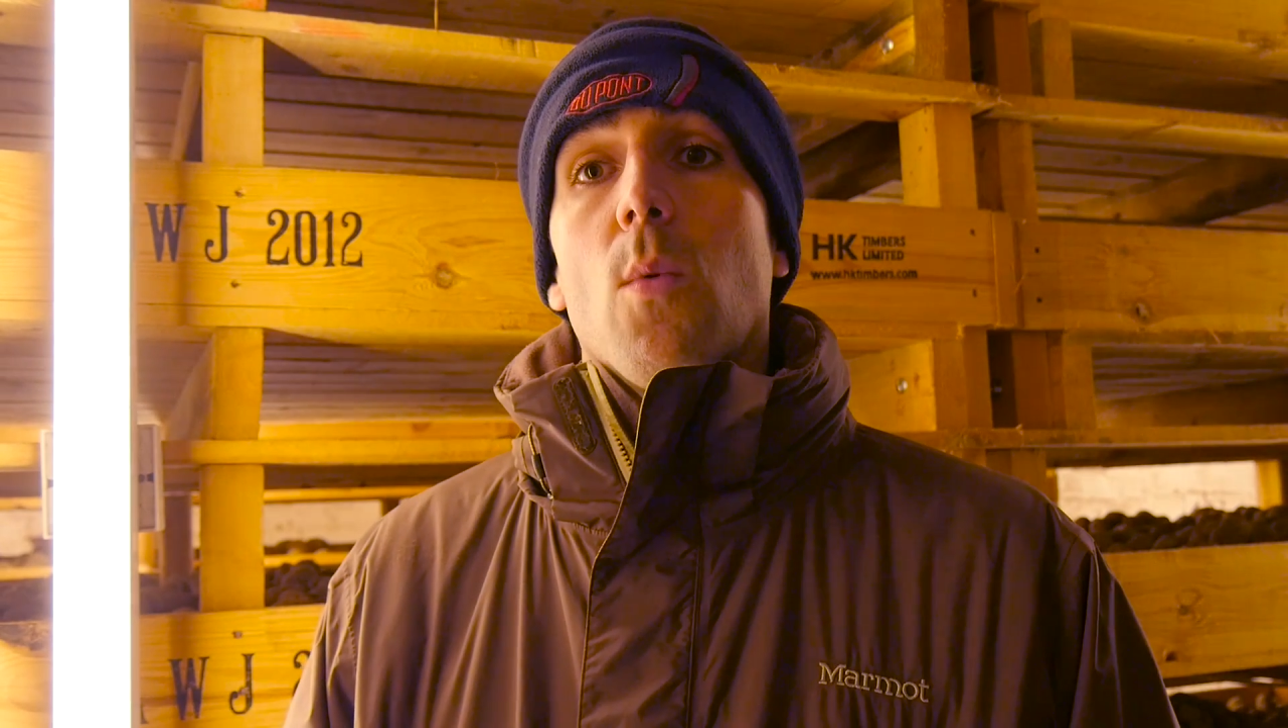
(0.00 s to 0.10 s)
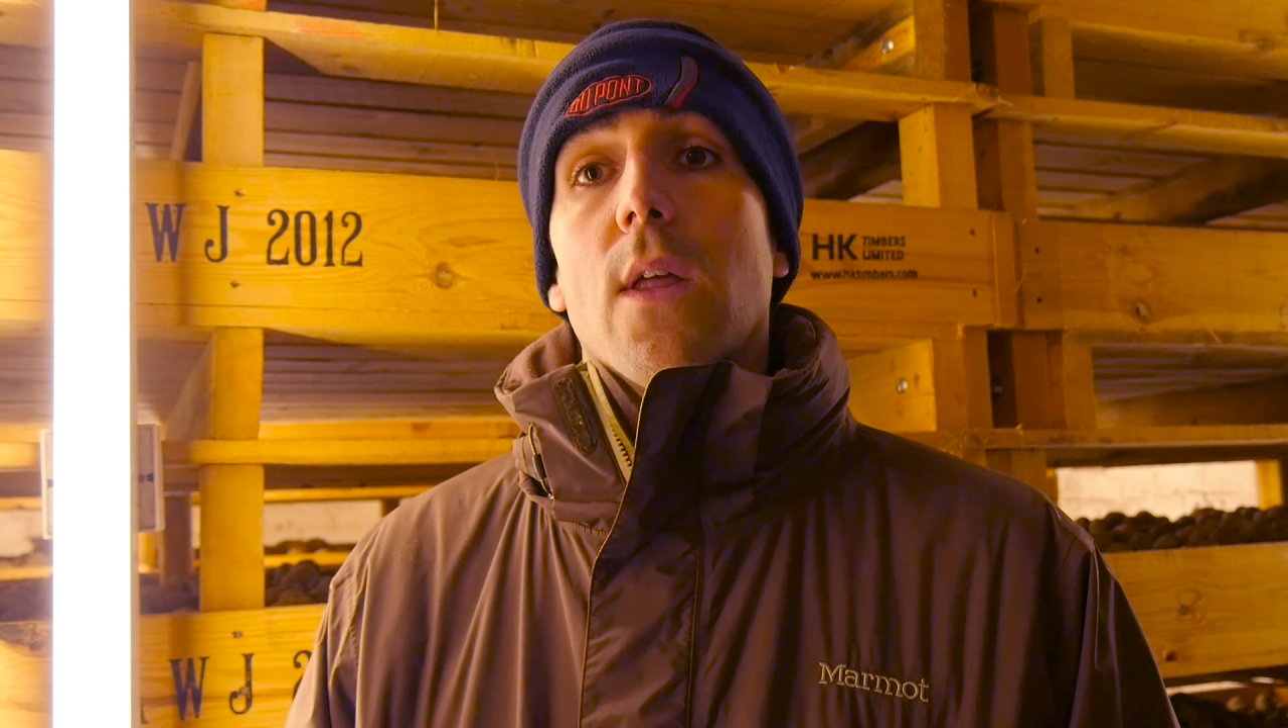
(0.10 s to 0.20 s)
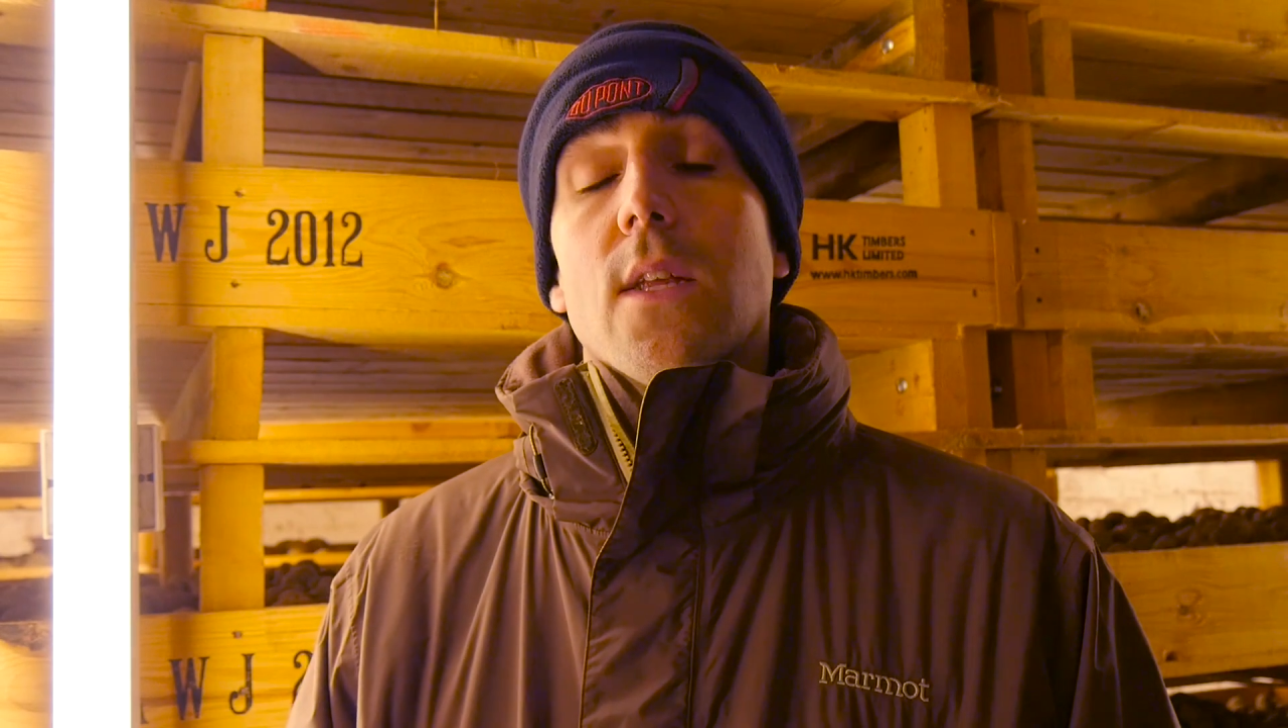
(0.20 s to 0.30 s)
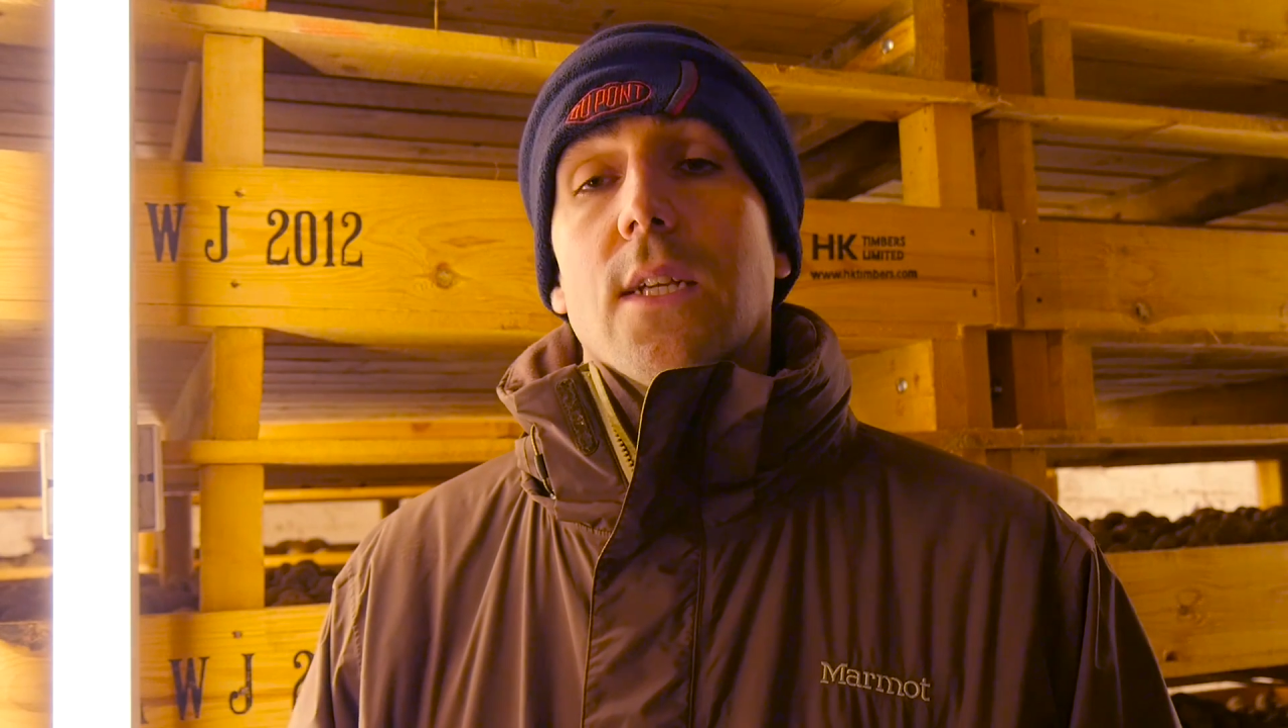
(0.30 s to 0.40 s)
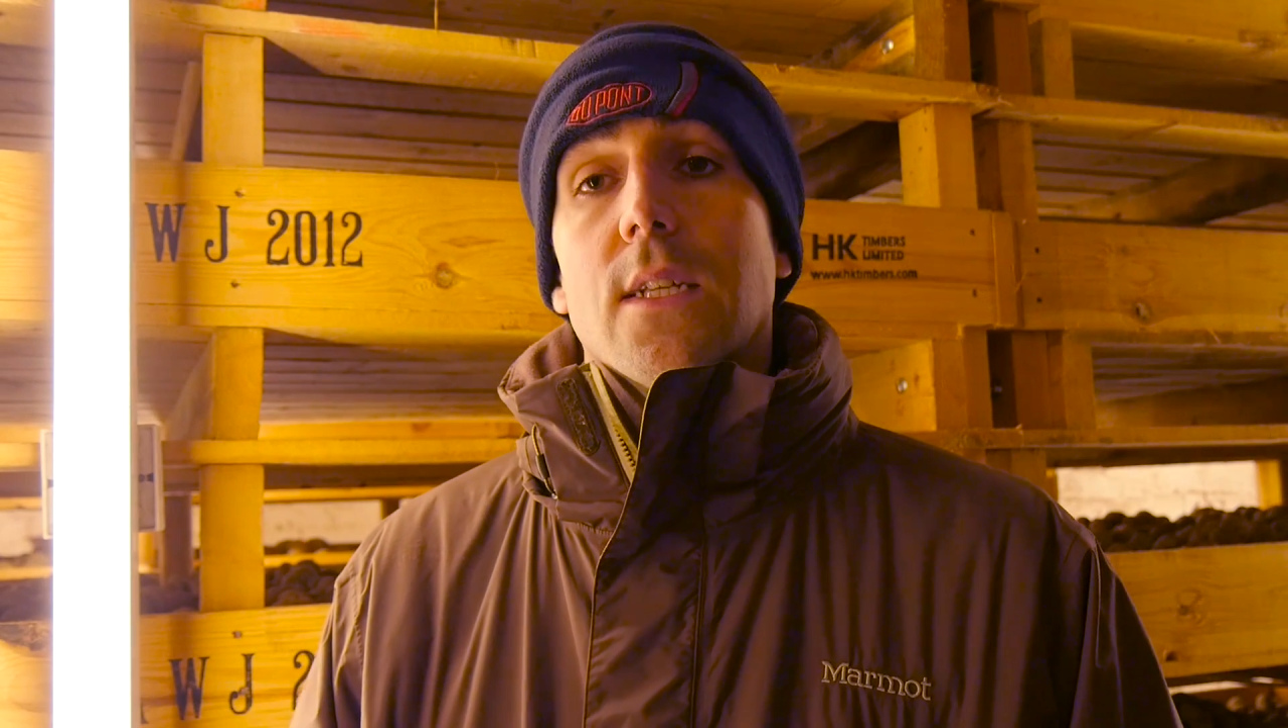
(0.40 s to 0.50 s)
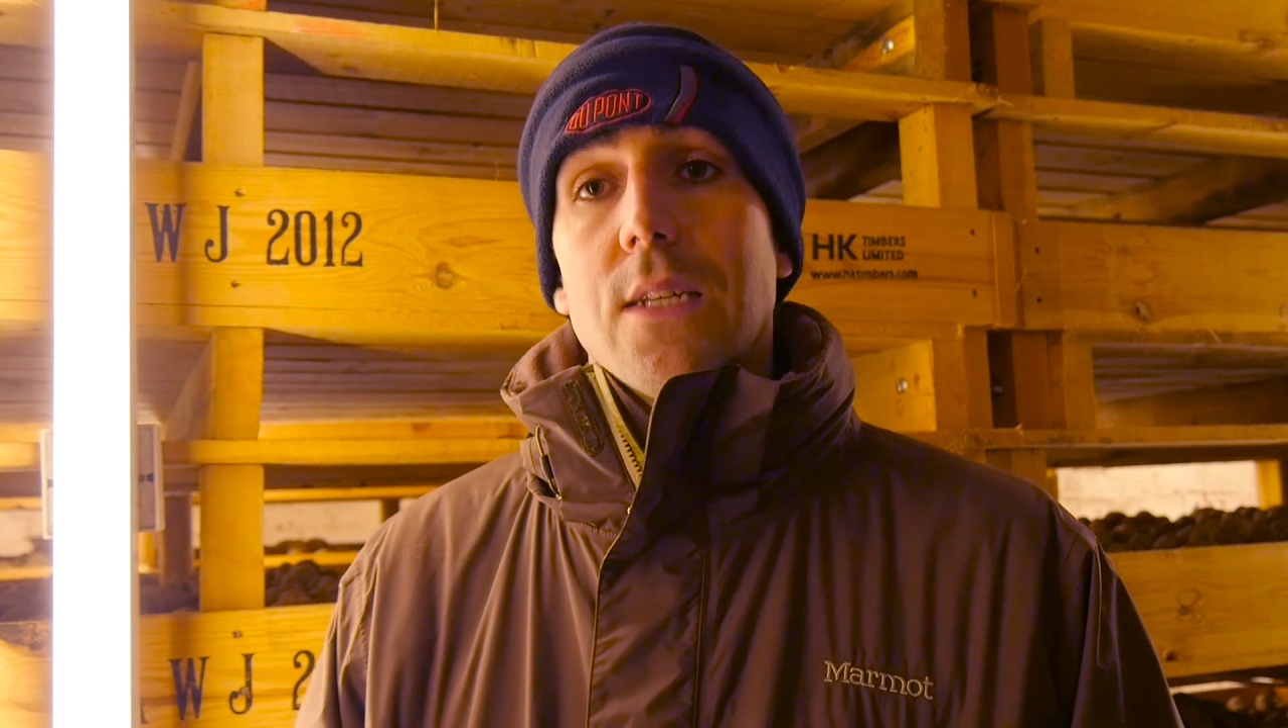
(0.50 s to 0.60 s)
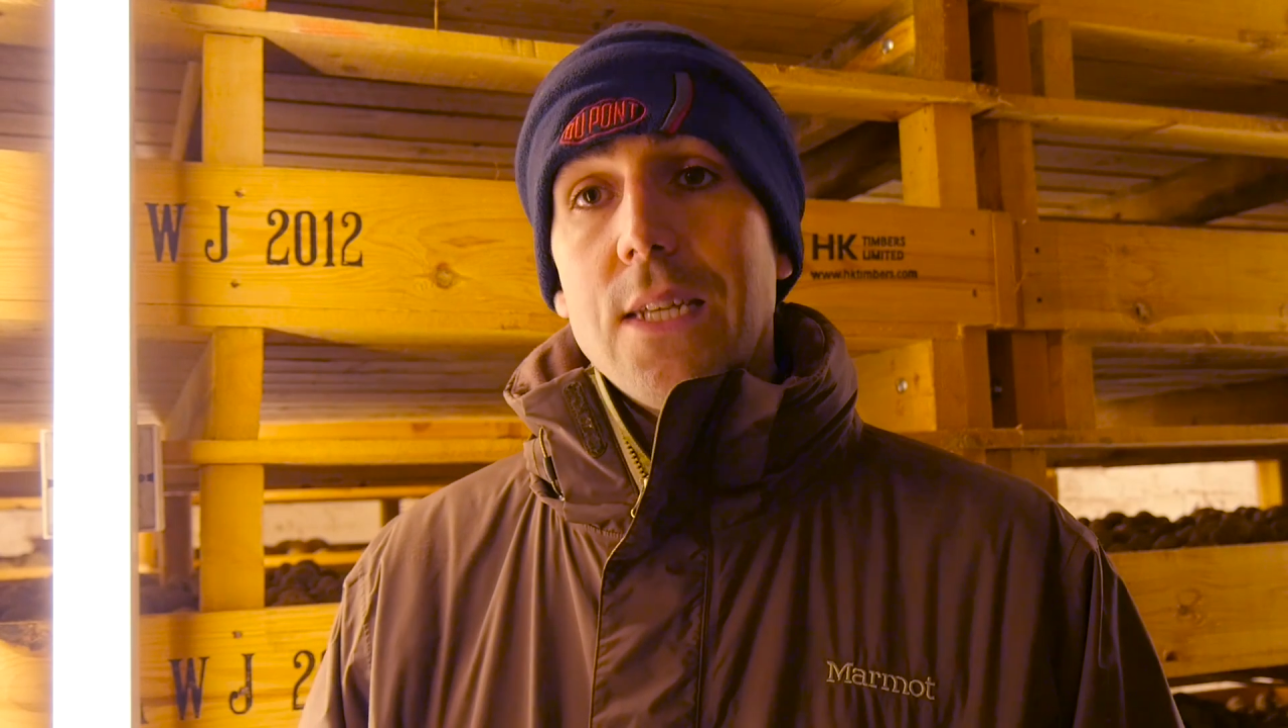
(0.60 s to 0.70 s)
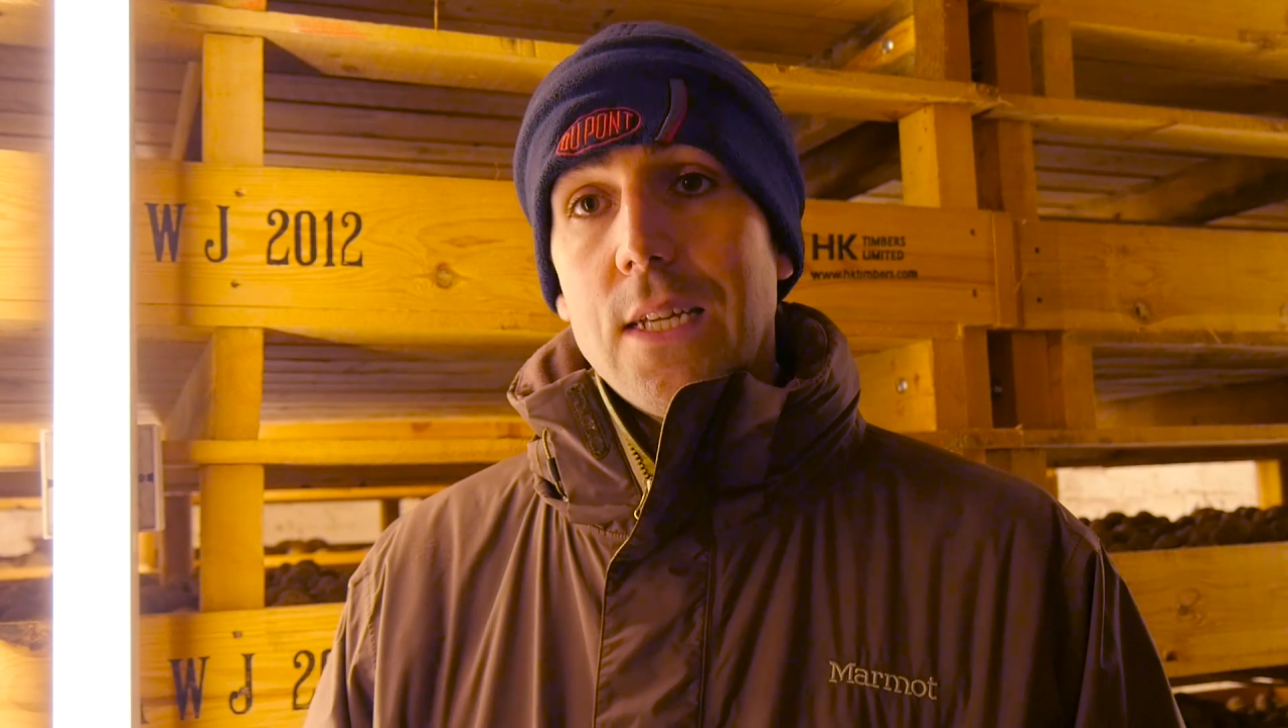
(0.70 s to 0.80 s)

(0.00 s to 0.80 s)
with a set of